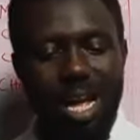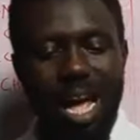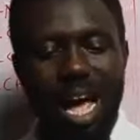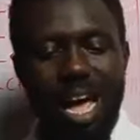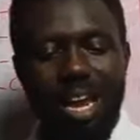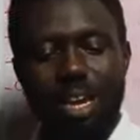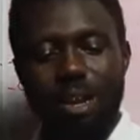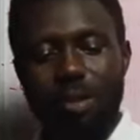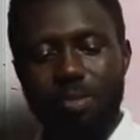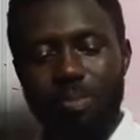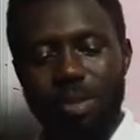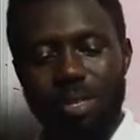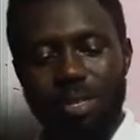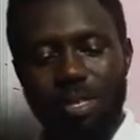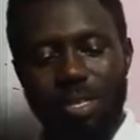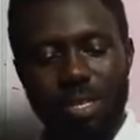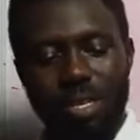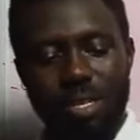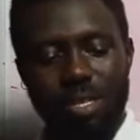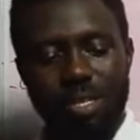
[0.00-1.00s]
And number
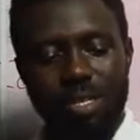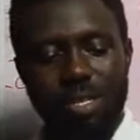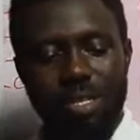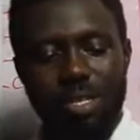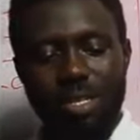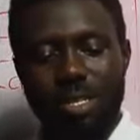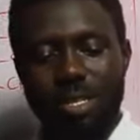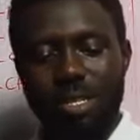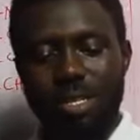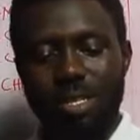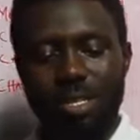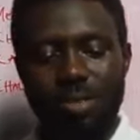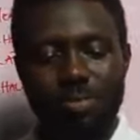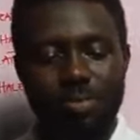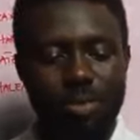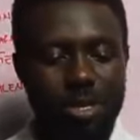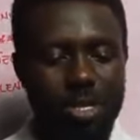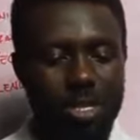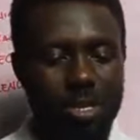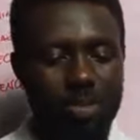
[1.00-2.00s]
six,
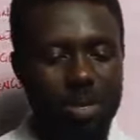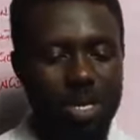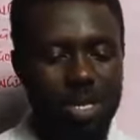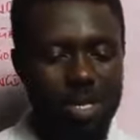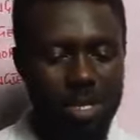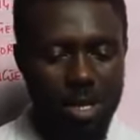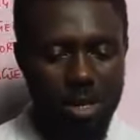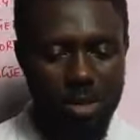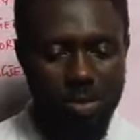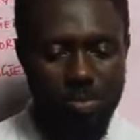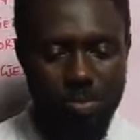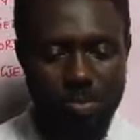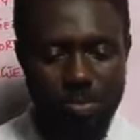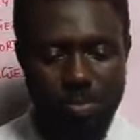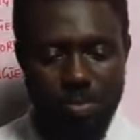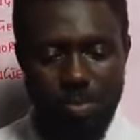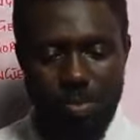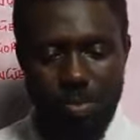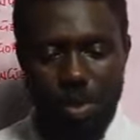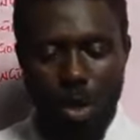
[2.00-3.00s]
fundamental.
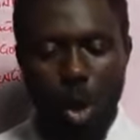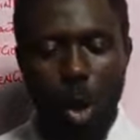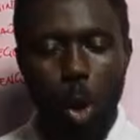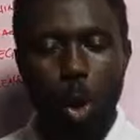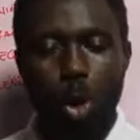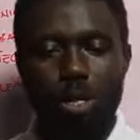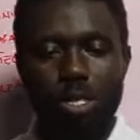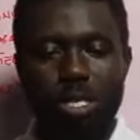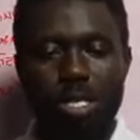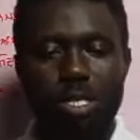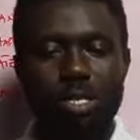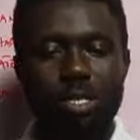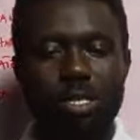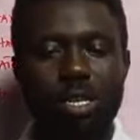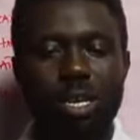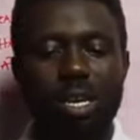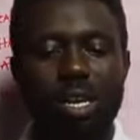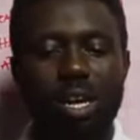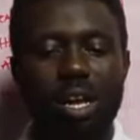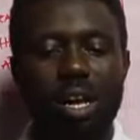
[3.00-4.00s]
All these
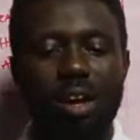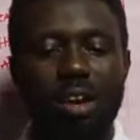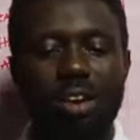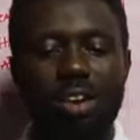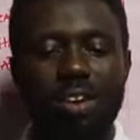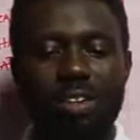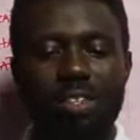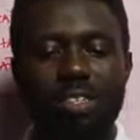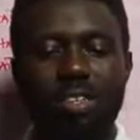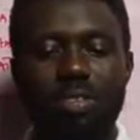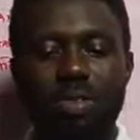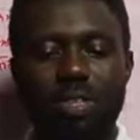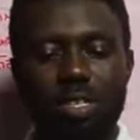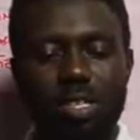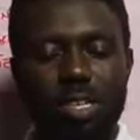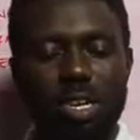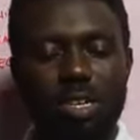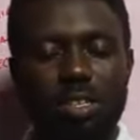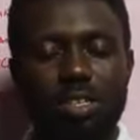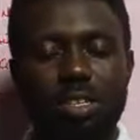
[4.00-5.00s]
are
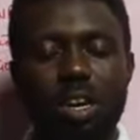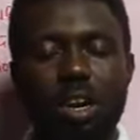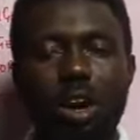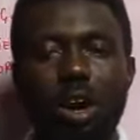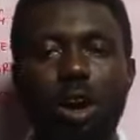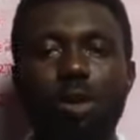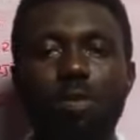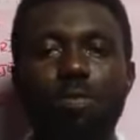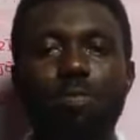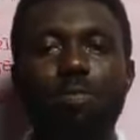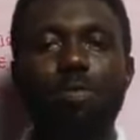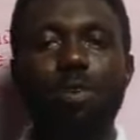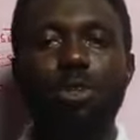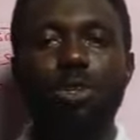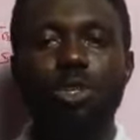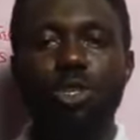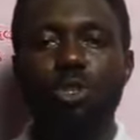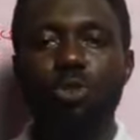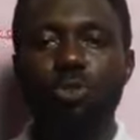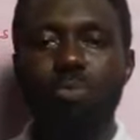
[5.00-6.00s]
characteristics of
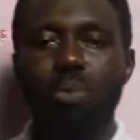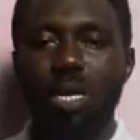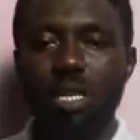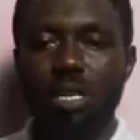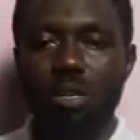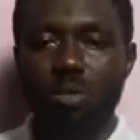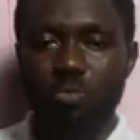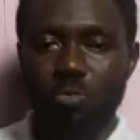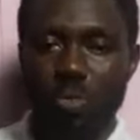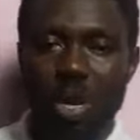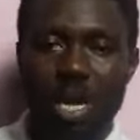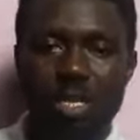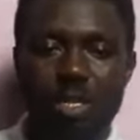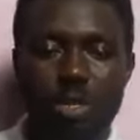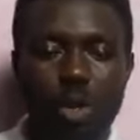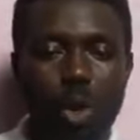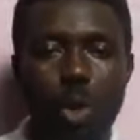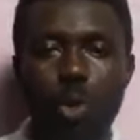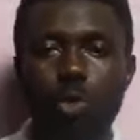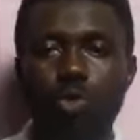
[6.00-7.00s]
human right.
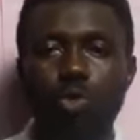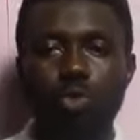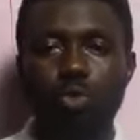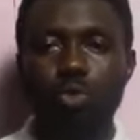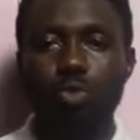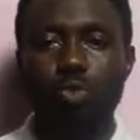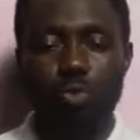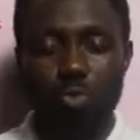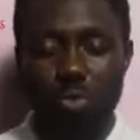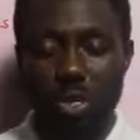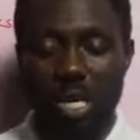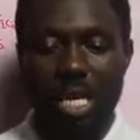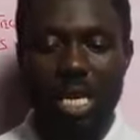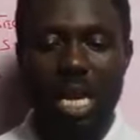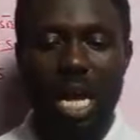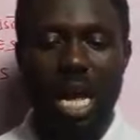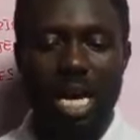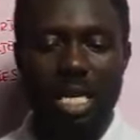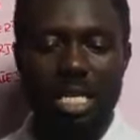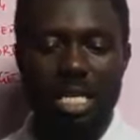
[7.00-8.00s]
Also, we can
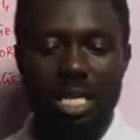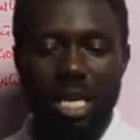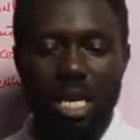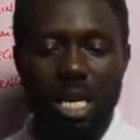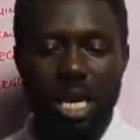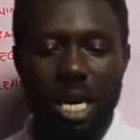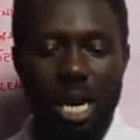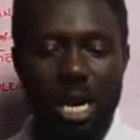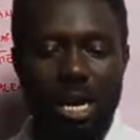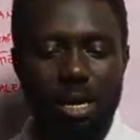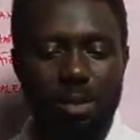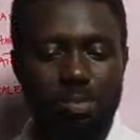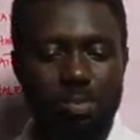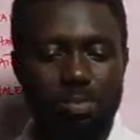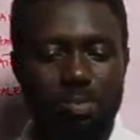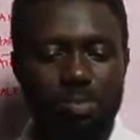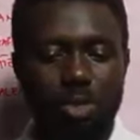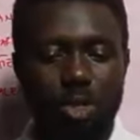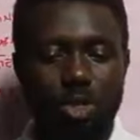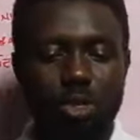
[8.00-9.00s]
add
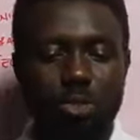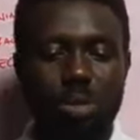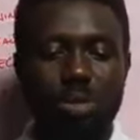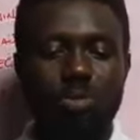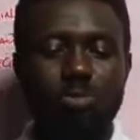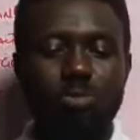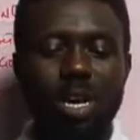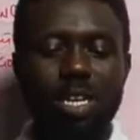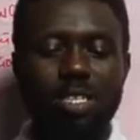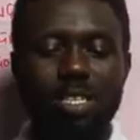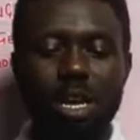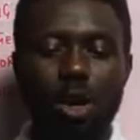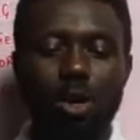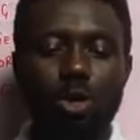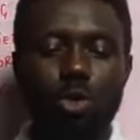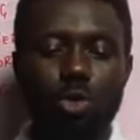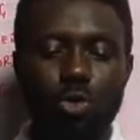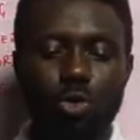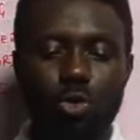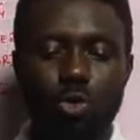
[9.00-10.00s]
human rights are
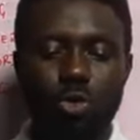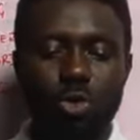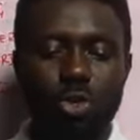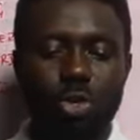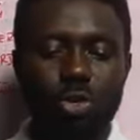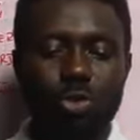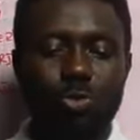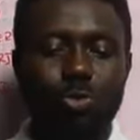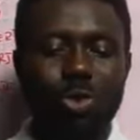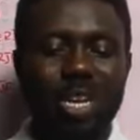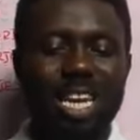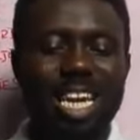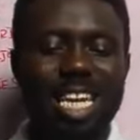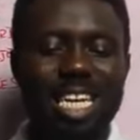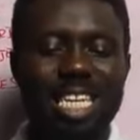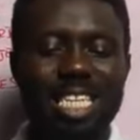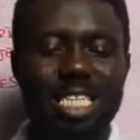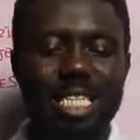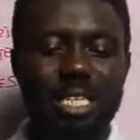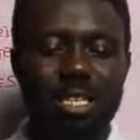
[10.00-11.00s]
also
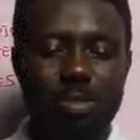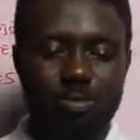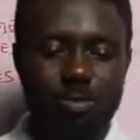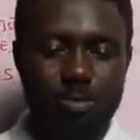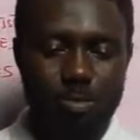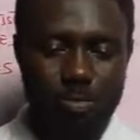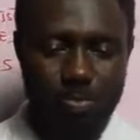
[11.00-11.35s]
relative.